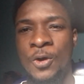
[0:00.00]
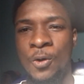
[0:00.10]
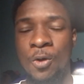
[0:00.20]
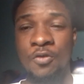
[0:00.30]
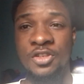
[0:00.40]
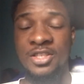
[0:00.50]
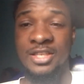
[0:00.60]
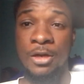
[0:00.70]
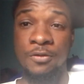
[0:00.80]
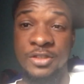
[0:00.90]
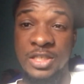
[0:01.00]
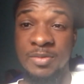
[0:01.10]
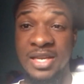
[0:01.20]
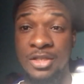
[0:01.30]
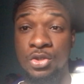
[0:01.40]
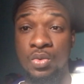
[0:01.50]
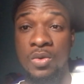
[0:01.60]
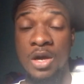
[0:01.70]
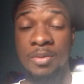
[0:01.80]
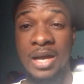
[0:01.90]
Covington is kind of similar to
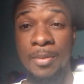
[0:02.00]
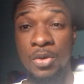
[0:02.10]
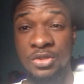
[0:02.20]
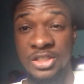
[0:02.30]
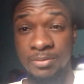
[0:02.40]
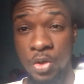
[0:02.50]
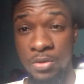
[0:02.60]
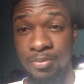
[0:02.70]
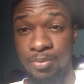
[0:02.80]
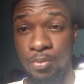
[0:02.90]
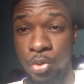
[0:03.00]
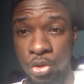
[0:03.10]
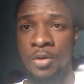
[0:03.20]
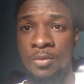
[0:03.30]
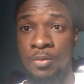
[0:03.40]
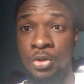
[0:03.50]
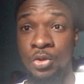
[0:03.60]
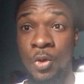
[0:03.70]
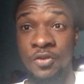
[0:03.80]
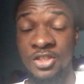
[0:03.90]
Kamaru Usman, but
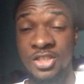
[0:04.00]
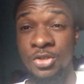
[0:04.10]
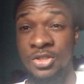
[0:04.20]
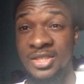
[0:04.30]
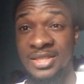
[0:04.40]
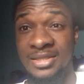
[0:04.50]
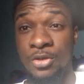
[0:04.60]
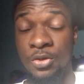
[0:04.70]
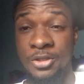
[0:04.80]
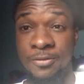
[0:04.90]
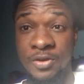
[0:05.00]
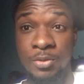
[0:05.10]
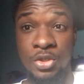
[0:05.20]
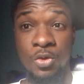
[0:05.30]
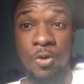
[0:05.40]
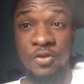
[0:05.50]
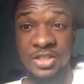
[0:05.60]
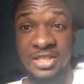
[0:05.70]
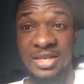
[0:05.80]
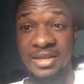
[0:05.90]
Covington doesn't. The only difference between
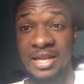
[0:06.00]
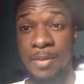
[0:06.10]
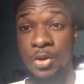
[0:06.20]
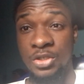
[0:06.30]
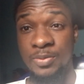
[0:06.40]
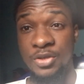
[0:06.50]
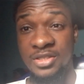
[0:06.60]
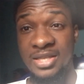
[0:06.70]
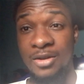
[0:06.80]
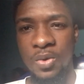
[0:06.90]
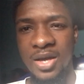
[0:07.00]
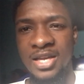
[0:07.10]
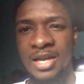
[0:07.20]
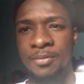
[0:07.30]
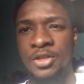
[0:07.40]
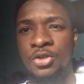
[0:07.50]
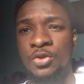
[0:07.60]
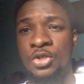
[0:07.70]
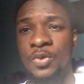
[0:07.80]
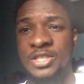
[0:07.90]
Covington and Kamaru Usman is that
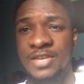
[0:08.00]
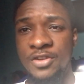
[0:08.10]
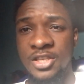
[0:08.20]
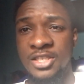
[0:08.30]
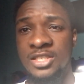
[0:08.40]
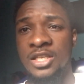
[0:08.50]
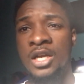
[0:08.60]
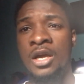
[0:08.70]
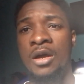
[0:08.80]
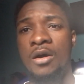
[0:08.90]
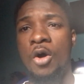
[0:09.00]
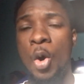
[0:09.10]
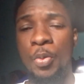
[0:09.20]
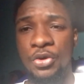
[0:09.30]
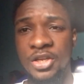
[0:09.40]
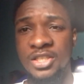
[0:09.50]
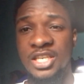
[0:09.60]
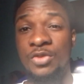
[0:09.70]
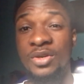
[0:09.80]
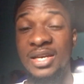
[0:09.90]
he's always giving his opponent
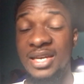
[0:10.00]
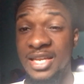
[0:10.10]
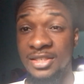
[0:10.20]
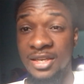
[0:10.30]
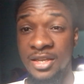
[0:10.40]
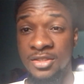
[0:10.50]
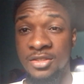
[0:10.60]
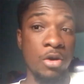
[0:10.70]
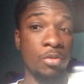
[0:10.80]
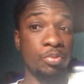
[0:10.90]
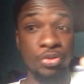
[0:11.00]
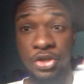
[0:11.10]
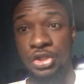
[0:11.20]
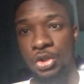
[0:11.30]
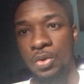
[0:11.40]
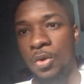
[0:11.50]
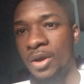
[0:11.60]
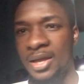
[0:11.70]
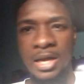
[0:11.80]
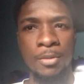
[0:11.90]
a relentless pressure,
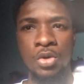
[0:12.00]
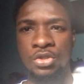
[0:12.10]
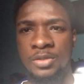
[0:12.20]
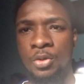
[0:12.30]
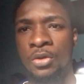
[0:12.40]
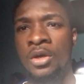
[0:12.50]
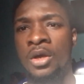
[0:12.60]
unlike Kamaru Usman.